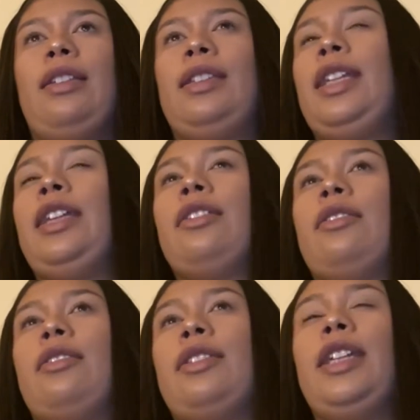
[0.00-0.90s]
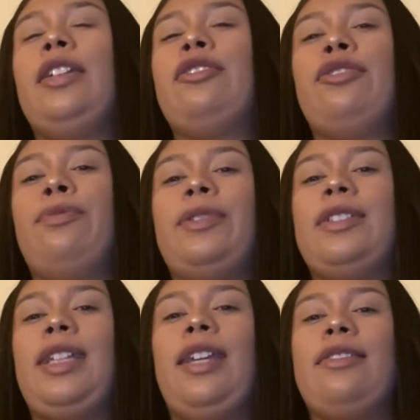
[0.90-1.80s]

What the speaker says: thing 2 was saying